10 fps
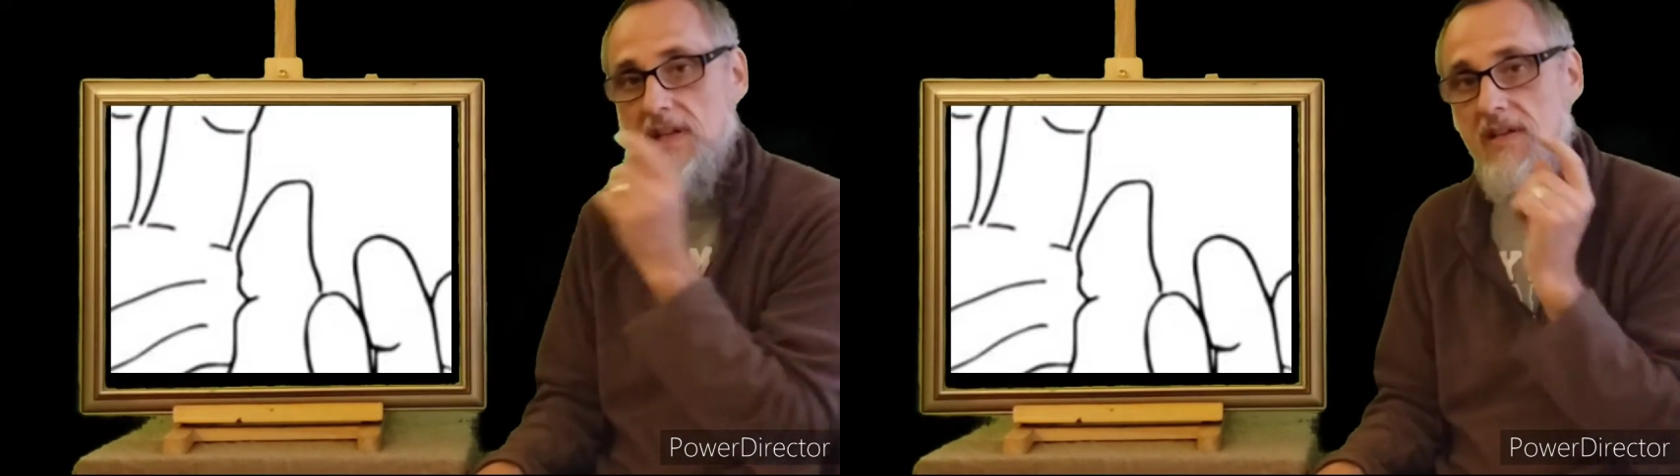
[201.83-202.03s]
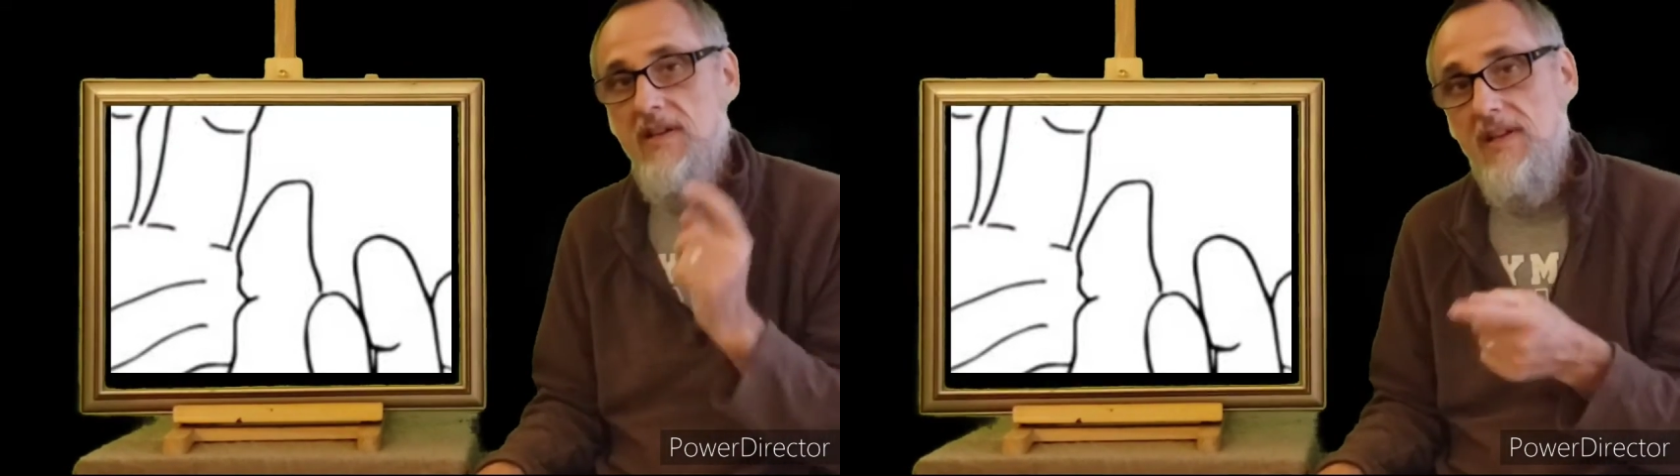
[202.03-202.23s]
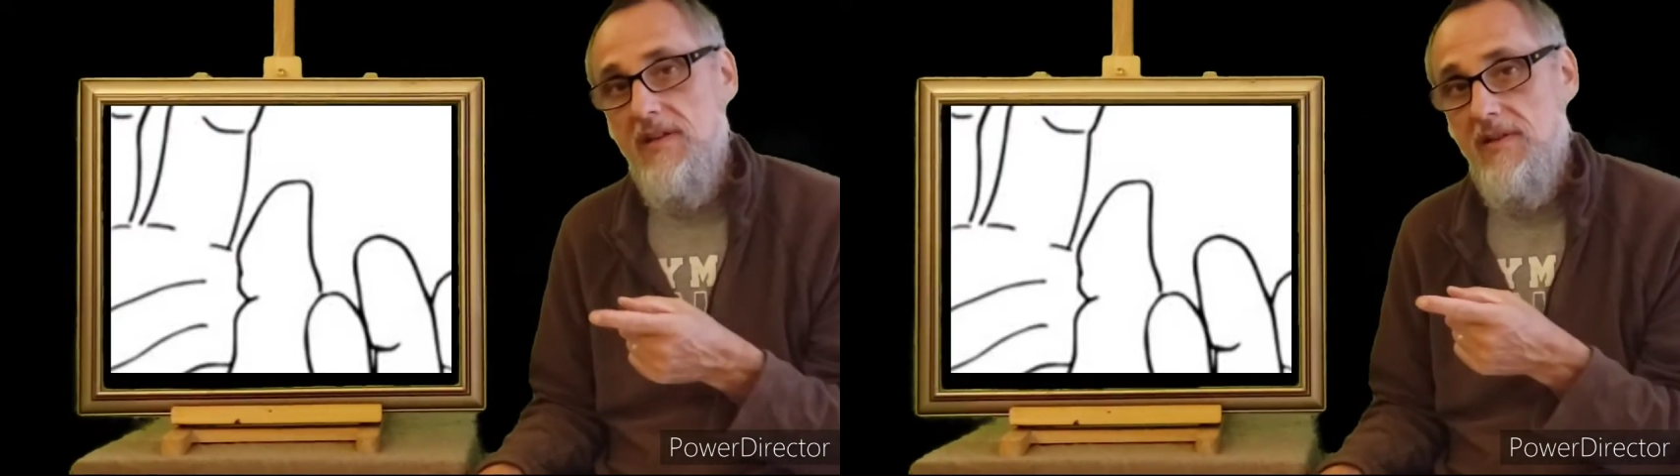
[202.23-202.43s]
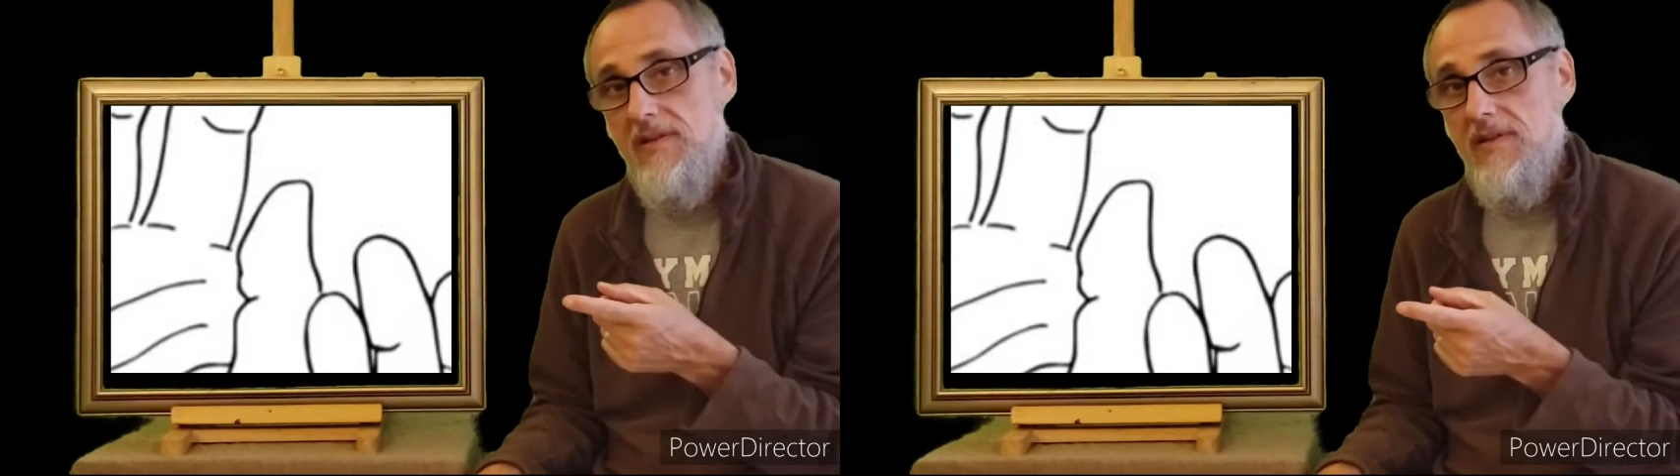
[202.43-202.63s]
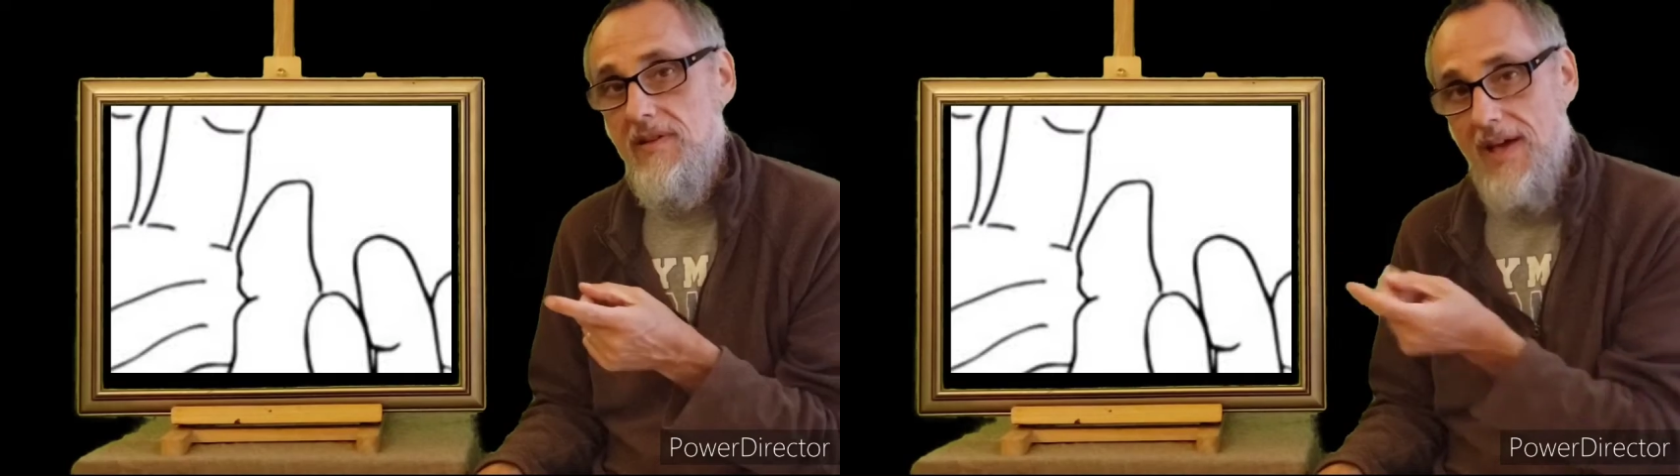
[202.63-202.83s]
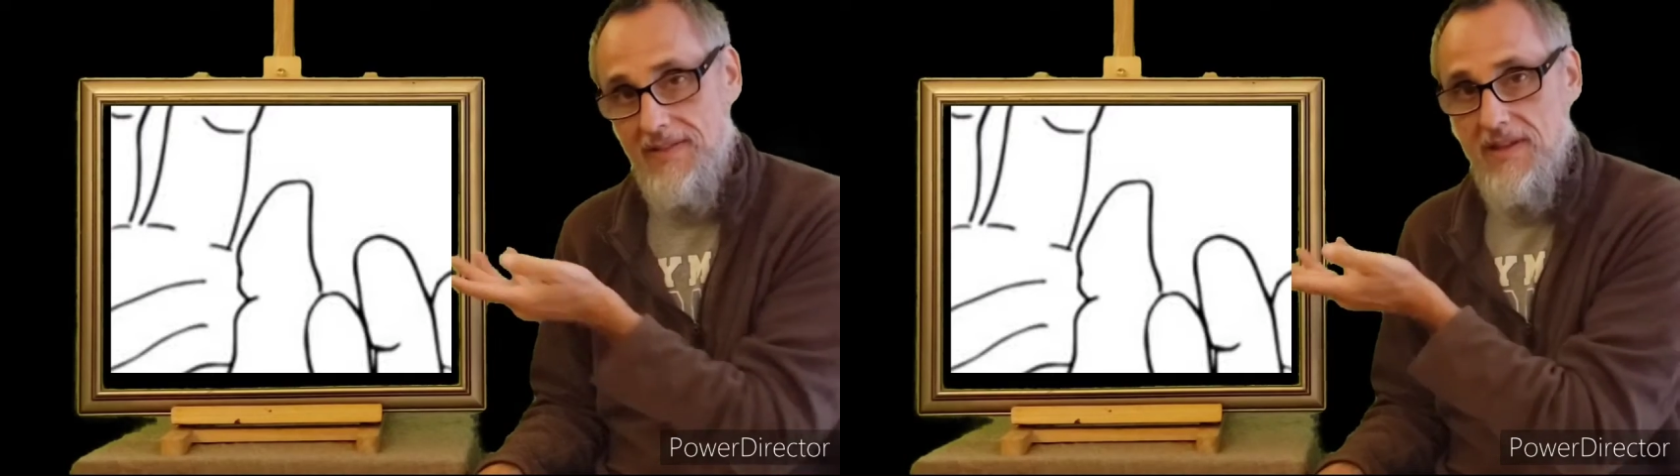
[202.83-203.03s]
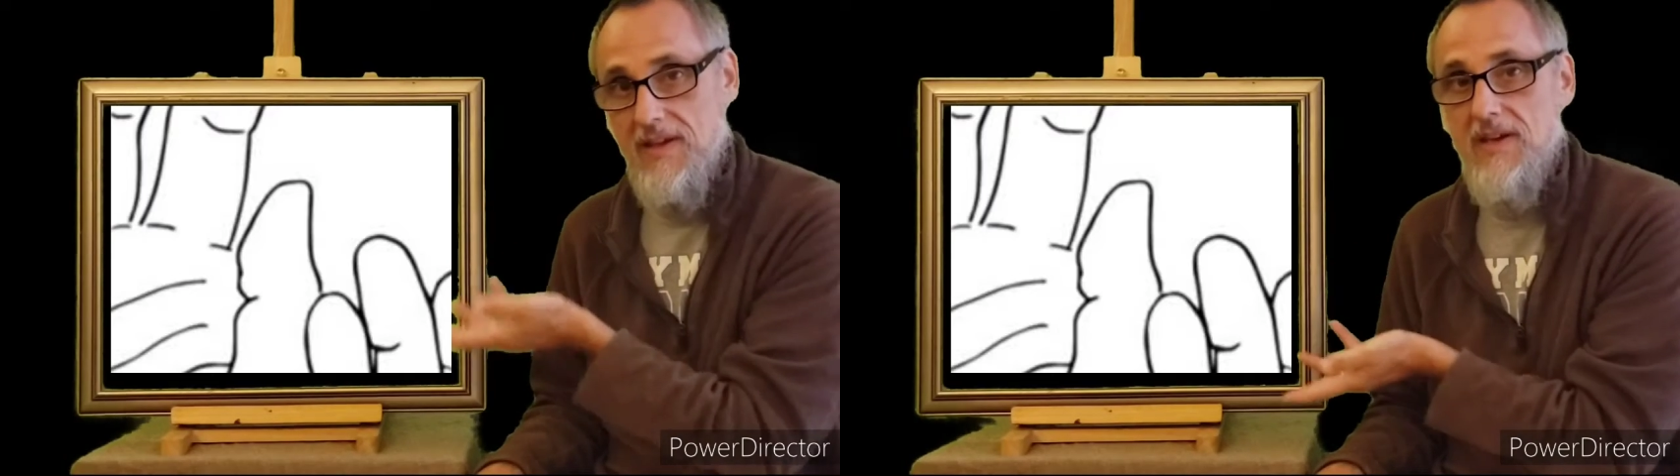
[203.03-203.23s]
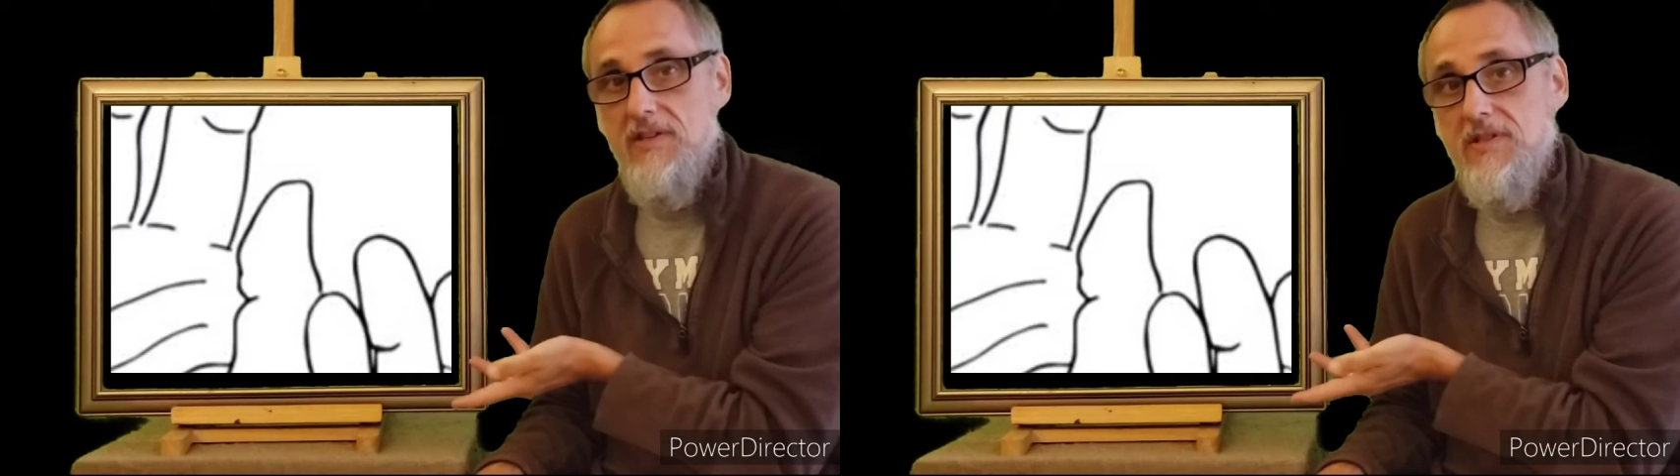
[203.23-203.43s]
end at the
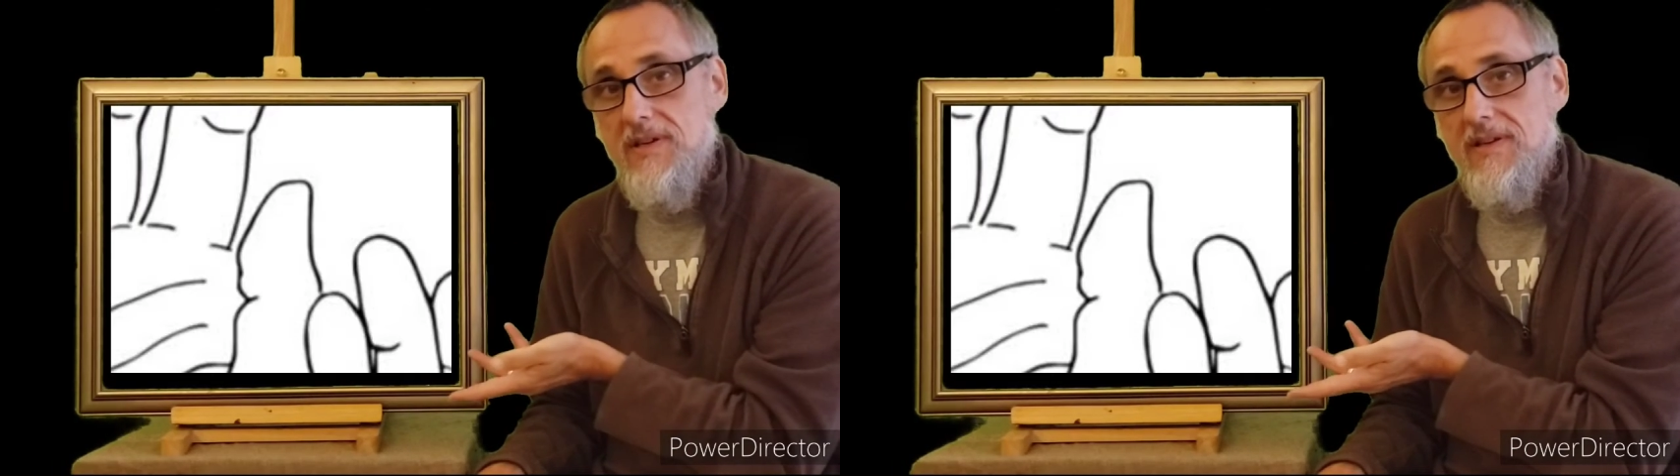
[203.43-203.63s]
edge,